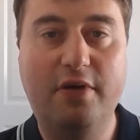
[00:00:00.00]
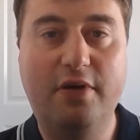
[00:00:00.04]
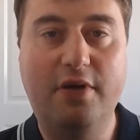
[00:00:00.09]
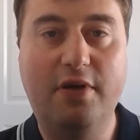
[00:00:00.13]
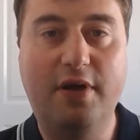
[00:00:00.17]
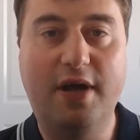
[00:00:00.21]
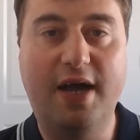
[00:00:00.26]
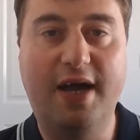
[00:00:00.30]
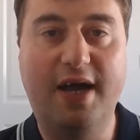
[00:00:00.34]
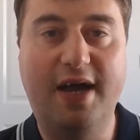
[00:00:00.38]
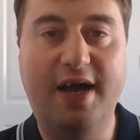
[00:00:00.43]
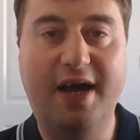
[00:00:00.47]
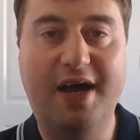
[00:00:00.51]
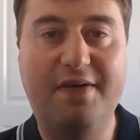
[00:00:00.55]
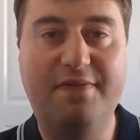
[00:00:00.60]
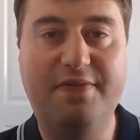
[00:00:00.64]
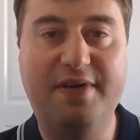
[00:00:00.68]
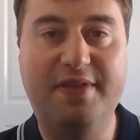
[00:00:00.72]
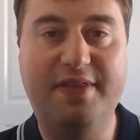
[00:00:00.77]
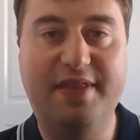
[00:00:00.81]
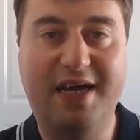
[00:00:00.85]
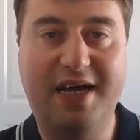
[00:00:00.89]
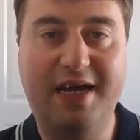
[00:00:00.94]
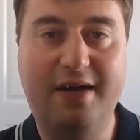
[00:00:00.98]

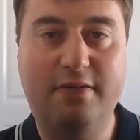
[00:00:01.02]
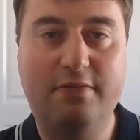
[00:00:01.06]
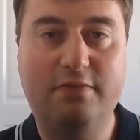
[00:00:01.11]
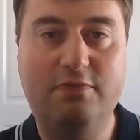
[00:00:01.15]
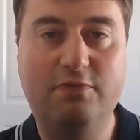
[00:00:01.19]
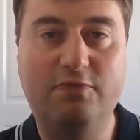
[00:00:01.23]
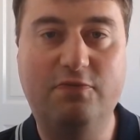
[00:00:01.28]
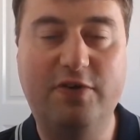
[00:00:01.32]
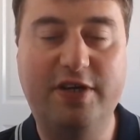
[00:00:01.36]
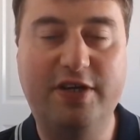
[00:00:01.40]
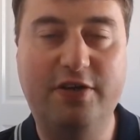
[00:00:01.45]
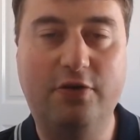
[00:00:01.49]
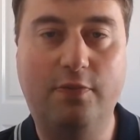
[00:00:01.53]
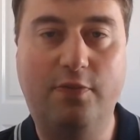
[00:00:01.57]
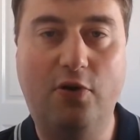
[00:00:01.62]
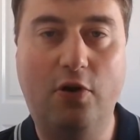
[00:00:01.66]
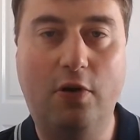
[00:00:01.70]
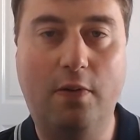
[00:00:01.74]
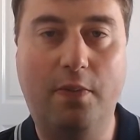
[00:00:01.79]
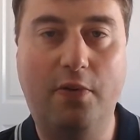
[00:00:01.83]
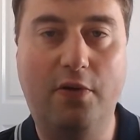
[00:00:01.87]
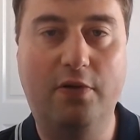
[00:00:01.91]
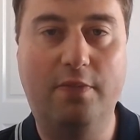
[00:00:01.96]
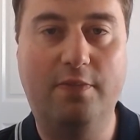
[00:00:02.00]
having that real
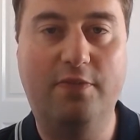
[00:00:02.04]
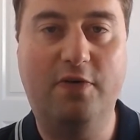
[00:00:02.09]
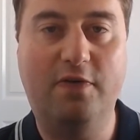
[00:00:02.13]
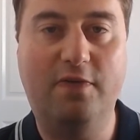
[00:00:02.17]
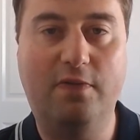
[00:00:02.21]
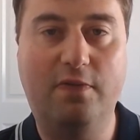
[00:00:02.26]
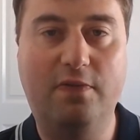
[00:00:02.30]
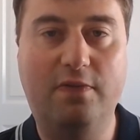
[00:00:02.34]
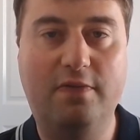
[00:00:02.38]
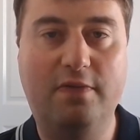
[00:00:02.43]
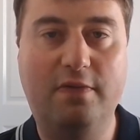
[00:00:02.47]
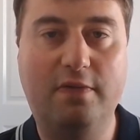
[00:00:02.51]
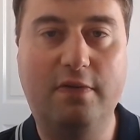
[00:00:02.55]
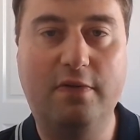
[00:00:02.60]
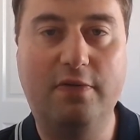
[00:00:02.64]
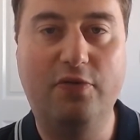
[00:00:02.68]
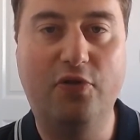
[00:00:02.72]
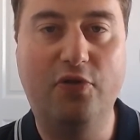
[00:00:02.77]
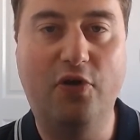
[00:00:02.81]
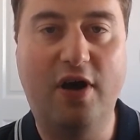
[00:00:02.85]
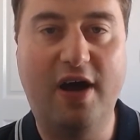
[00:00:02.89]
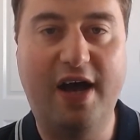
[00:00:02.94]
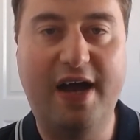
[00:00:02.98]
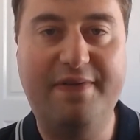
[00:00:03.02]
problem of
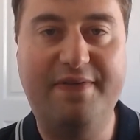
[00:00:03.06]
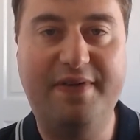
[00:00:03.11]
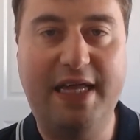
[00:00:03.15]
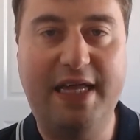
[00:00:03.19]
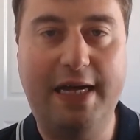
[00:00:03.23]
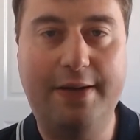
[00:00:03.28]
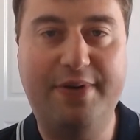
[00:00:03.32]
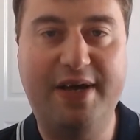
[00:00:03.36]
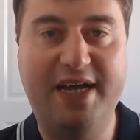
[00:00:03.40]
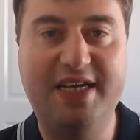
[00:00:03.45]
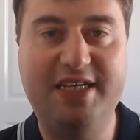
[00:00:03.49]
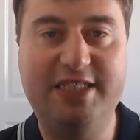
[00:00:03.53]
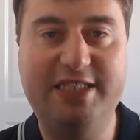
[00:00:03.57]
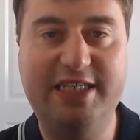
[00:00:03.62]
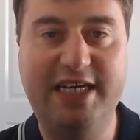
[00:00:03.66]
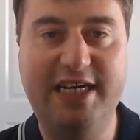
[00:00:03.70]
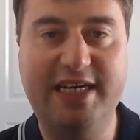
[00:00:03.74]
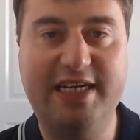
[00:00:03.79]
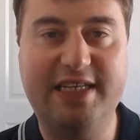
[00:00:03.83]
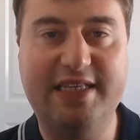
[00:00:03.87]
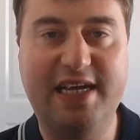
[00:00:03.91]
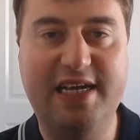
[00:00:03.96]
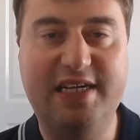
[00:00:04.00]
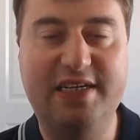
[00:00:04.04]
not having that
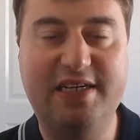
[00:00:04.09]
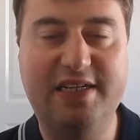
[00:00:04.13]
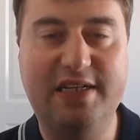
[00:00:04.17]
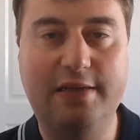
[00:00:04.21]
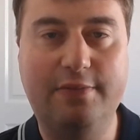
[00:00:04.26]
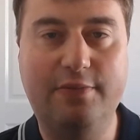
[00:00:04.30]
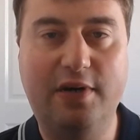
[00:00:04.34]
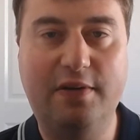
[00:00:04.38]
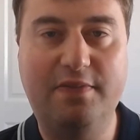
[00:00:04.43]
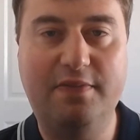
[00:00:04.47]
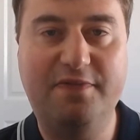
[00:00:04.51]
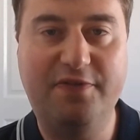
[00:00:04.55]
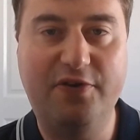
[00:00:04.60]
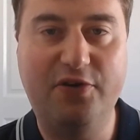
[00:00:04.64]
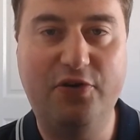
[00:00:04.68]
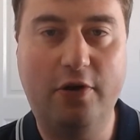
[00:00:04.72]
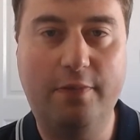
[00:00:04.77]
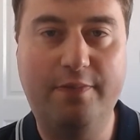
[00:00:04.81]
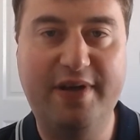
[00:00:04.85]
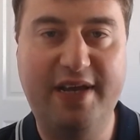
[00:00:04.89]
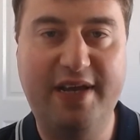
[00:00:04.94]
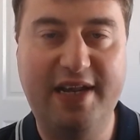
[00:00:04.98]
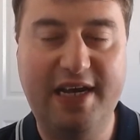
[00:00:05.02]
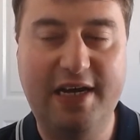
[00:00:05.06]
paycheck at the end of the month and
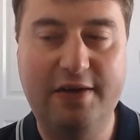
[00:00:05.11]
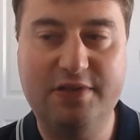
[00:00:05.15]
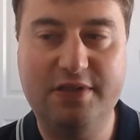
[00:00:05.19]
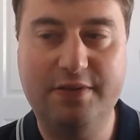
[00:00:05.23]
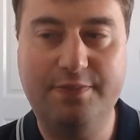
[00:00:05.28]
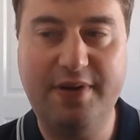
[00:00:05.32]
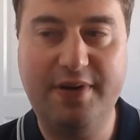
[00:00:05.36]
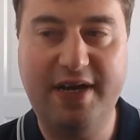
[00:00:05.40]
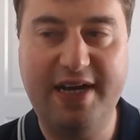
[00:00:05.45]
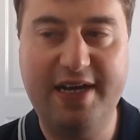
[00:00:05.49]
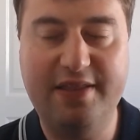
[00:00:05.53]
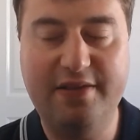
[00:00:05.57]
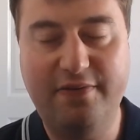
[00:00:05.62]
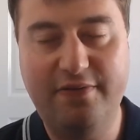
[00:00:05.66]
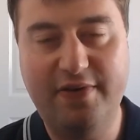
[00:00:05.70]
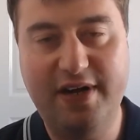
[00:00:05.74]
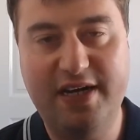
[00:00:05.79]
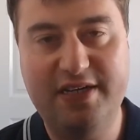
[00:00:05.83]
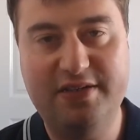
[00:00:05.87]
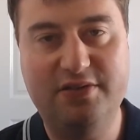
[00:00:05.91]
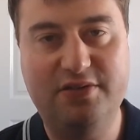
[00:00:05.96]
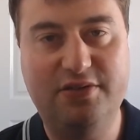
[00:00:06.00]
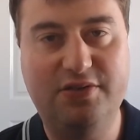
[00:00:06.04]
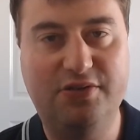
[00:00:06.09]
not being able to pay the
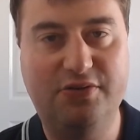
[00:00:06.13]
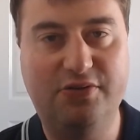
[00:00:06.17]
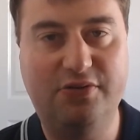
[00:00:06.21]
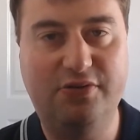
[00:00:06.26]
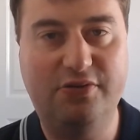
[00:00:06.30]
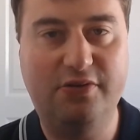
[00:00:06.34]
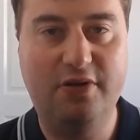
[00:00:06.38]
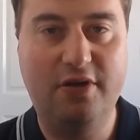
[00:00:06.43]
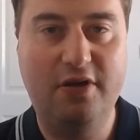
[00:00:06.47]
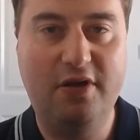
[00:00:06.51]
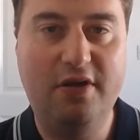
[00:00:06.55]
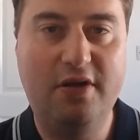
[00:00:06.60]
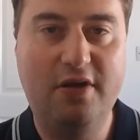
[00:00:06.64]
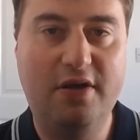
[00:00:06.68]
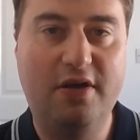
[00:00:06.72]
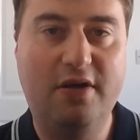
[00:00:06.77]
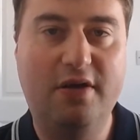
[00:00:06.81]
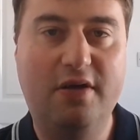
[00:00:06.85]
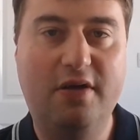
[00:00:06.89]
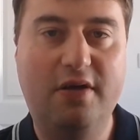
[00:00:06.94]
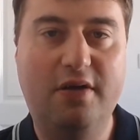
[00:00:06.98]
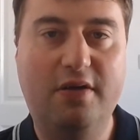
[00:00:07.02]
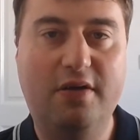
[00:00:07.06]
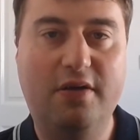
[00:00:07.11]
rent, or
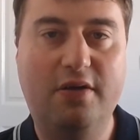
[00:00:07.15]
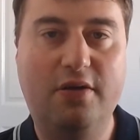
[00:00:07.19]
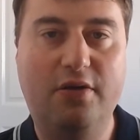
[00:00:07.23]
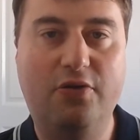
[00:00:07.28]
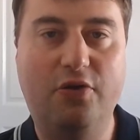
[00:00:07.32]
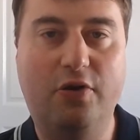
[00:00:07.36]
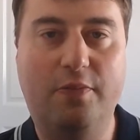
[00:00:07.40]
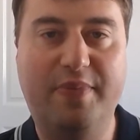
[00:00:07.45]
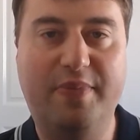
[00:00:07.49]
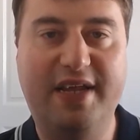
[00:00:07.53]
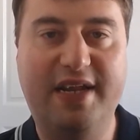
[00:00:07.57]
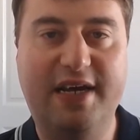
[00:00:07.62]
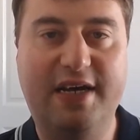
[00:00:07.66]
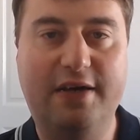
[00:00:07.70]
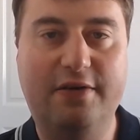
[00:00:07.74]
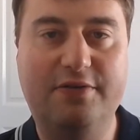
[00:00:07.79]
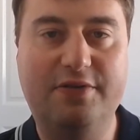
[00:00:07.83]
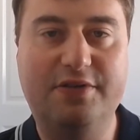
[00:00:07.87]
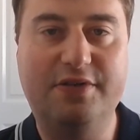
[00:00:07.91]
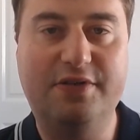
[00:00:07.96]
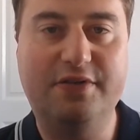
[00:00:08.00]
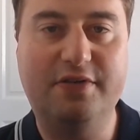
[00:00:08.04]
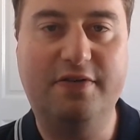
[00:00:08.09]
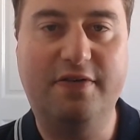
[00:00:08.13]
not being able
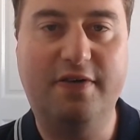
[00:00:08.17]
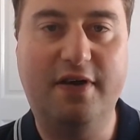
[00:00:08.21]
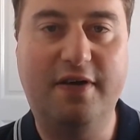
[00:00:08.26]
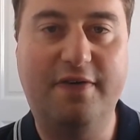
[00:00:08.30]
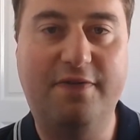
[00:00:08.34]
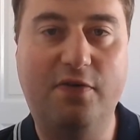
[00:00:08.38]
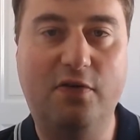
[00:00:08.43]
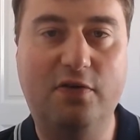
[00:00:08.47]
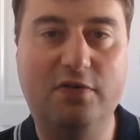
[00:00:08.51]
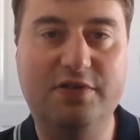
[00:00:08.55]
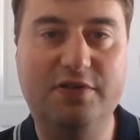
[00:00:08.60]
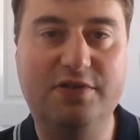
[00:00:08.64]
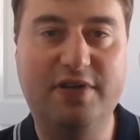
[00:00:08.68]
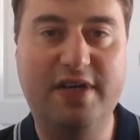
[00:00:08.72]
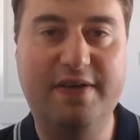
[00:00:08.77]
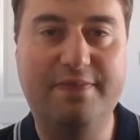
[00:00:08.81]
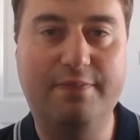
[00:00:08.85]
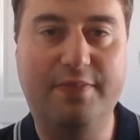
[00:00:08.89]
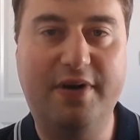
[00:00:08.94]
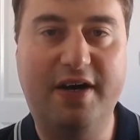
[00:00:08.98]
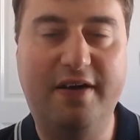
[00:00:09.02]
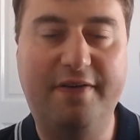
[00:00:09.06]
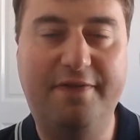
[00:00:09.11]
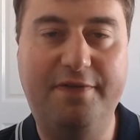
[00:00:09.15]
to afford to even
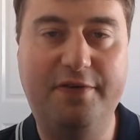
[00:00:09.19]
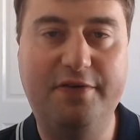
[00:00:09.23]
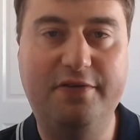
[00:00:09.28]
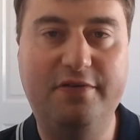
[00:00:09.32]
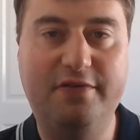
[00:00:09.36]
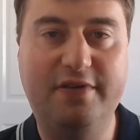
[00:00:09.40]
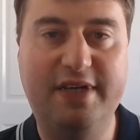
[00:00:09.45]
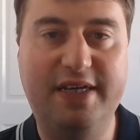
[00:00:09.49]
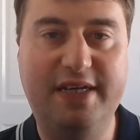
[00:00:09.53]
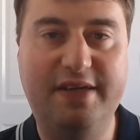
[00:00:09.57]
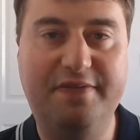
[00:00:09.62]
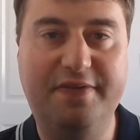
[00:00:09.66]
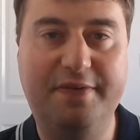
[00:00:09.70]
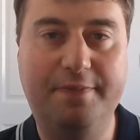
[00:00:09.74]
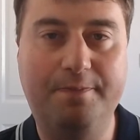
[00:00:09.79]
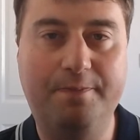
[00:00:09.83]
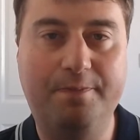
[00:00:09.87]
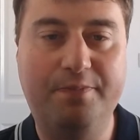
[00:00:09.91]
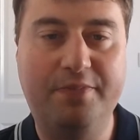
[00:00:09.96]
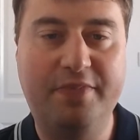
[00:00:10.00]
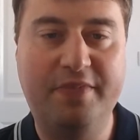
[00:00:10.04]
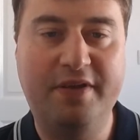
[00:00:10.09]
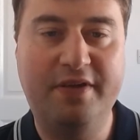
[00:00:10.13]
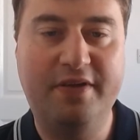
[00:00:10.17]
buy food even.
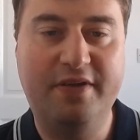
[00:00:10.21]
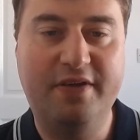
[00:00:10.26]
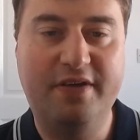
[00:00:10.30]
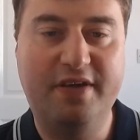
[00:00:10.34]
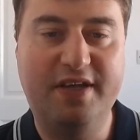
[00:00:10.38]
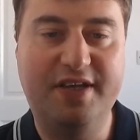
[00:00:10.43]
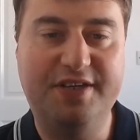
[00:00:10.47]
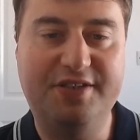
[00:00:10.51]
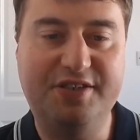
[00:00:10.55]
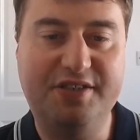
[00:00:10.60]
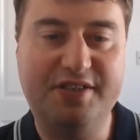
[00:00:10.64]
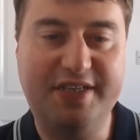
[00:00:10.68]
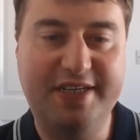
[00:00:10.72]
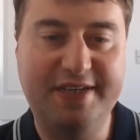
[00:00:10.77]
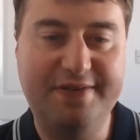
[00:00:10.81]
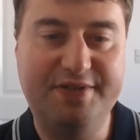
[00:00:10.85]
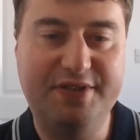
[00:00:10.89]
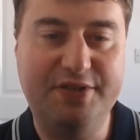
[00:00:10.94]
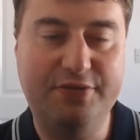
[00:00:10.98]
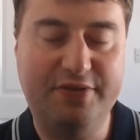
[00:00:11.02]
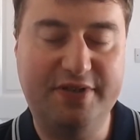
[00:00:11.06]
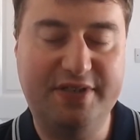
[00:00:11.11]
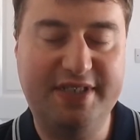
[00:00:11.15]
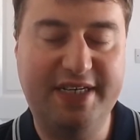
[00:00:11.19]
It just gives
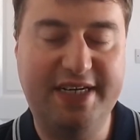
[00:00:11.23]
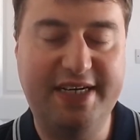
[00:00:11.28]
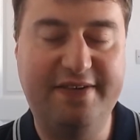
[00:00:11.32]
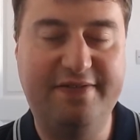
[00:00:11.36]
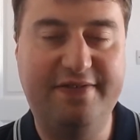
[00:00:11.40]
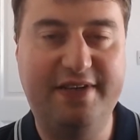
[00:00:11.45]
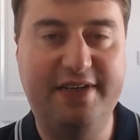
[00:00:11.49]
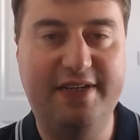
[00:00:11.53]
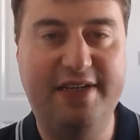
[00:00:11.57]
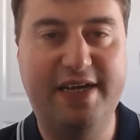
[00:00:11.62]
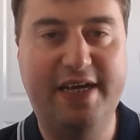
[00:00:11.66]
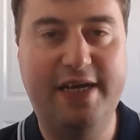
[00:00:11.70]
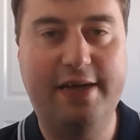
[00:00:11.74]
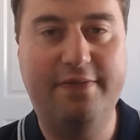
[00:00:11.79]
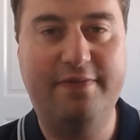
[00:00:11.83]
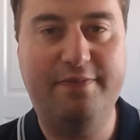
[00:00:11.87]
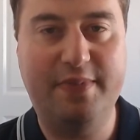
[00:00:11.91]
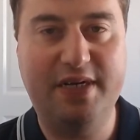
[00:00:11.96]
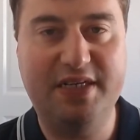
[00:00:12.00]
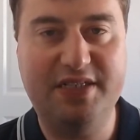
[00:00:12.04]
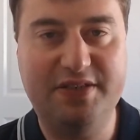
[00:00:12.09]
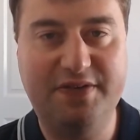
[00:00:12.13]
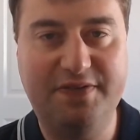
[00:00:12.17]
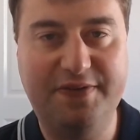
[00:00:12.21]
you a safety net. It
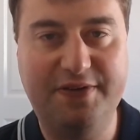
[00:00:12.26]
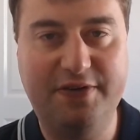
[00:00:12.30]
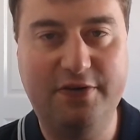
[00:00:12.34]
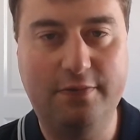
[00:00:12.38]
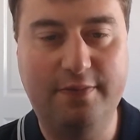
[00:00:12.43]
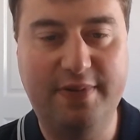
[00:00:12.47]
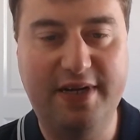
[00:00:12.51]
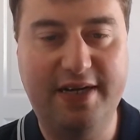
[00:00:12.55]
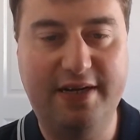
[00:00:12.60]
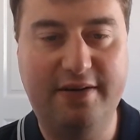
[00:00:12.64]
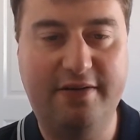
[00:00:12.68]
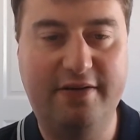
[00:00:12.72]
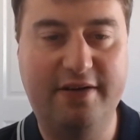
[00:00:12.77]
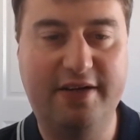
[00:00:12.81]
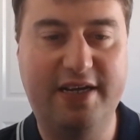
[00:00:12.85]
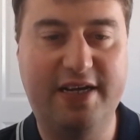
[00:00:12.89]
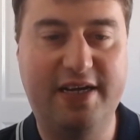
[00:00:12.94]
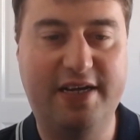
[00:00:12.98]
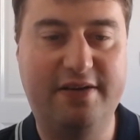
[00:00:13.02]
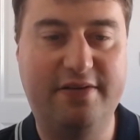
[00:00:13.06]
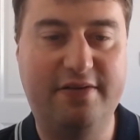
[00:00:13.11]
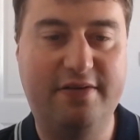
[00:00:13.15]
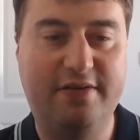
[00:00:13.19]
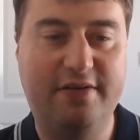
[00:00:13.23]
makes you feel better
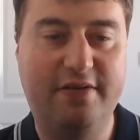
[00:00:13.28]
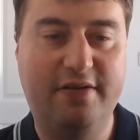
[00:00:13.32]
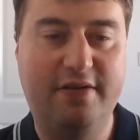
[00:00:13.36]
again.